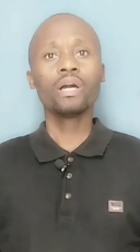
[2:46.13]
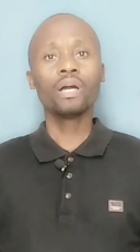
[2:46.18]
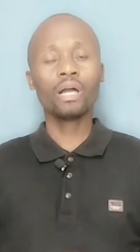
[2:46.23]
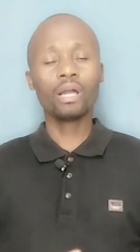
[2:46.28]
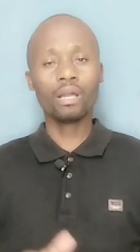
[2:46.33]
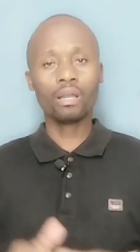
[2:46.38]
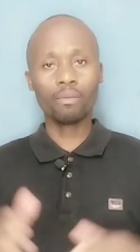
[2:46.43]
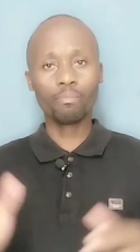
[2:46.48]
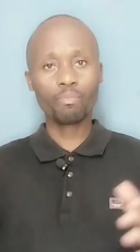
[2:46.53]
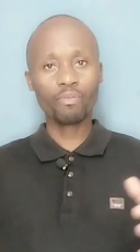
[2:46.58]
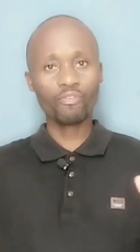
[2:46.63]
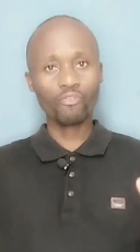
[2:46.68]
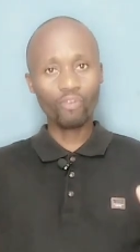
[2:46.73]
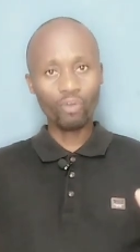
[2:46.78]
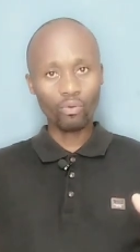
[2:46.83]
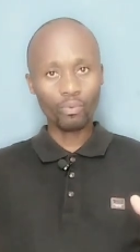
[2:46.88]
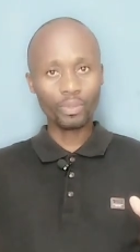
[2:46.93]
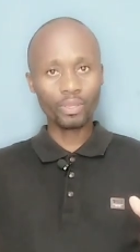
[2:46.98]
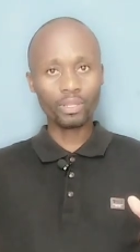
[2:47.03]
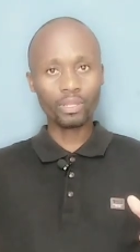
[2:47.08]
uh,
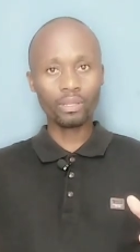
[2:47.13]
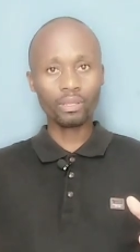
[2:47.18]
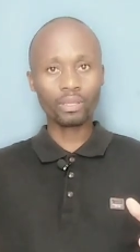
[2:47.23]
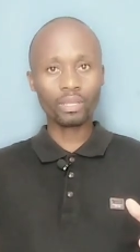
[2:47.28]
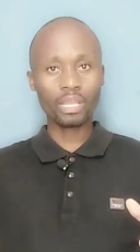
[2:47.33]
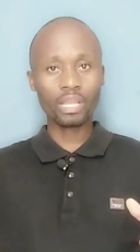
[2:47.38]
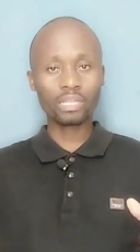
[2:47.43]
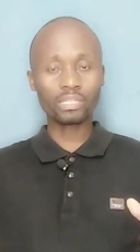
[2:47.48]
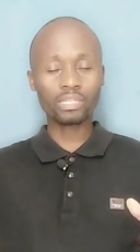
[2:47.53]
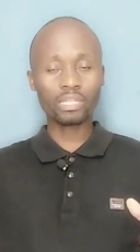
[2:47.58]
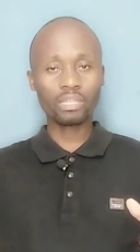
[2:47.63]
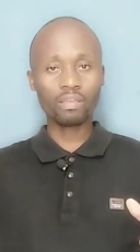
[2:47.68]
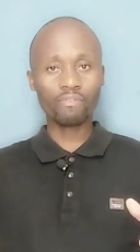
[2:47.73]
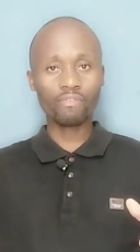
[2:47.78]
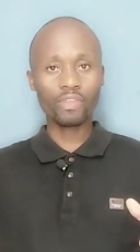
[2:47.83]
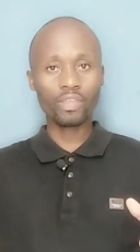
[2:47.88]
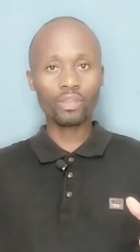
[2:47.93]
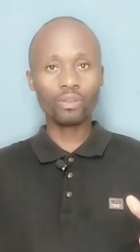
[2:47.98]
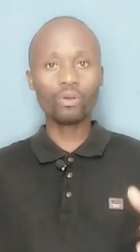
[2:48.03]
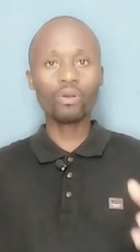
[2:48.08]
before we uh, exit the
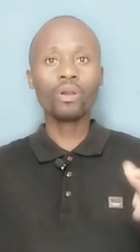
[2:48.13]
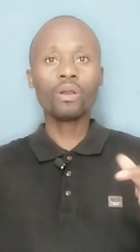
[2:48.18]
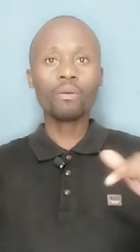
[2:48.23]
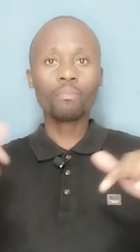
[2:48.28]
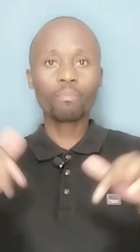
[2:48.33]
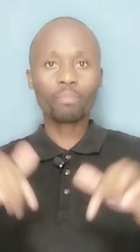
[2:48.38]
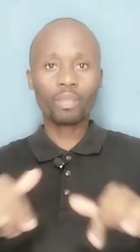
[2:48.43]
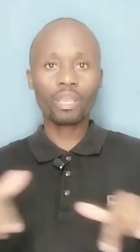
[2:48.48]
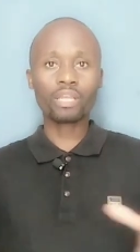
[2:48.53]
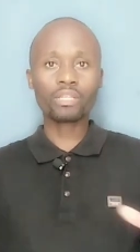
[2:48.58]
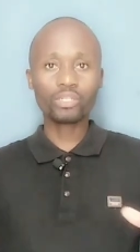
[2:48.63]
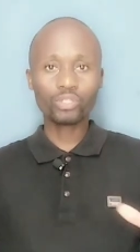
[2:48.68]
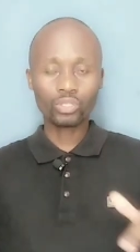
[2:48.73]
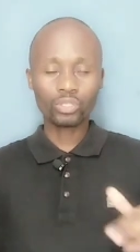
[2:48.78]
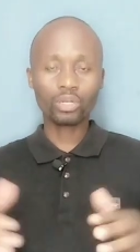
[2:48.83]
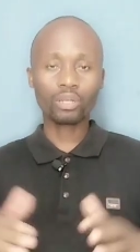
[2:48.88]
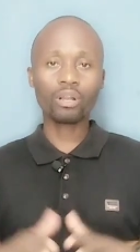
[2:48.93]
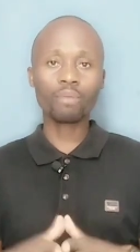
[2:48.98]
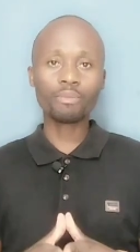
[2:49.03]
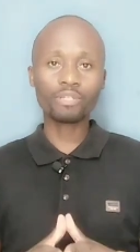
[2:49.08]
video, get into
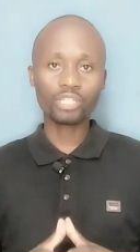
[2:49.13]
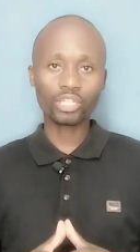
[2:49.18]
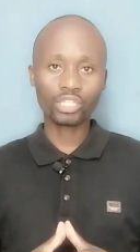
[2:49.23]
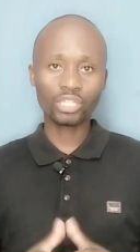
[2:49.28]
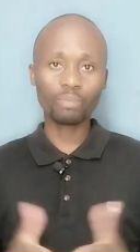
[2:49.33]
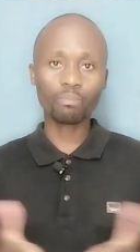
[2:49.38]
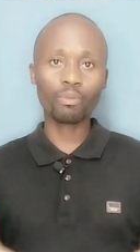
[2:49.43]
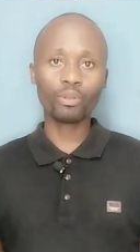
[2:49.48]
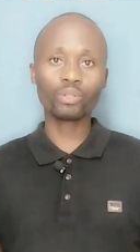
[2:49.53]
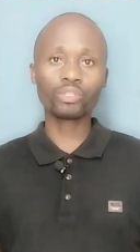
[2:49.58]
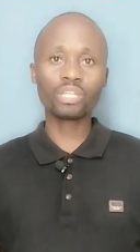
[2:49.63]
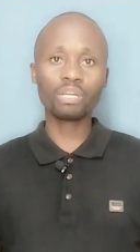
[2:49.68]
the comment section below.